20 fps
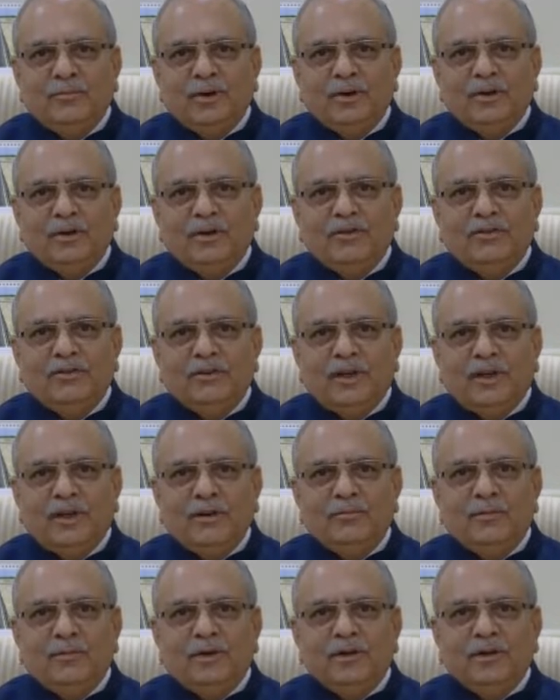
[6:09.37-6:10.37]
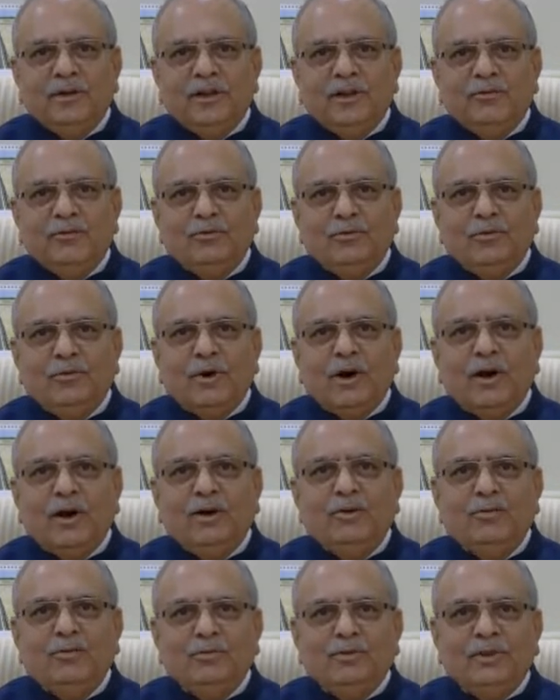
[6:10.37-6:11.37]
But there's anybody else who
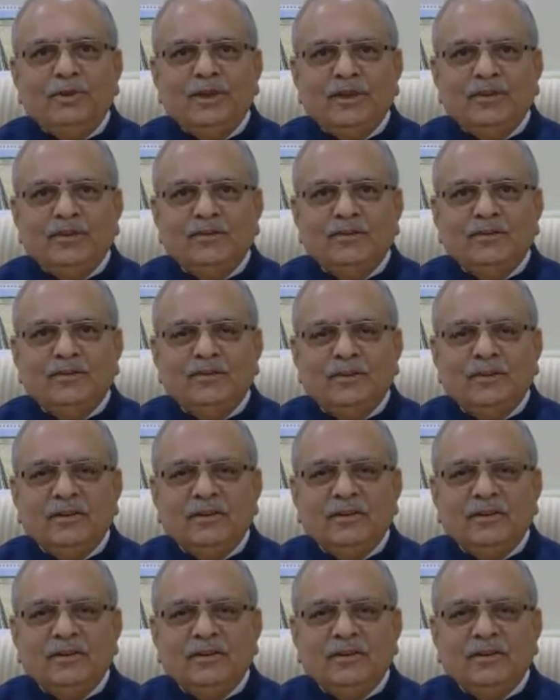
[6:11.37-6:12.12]
can't do things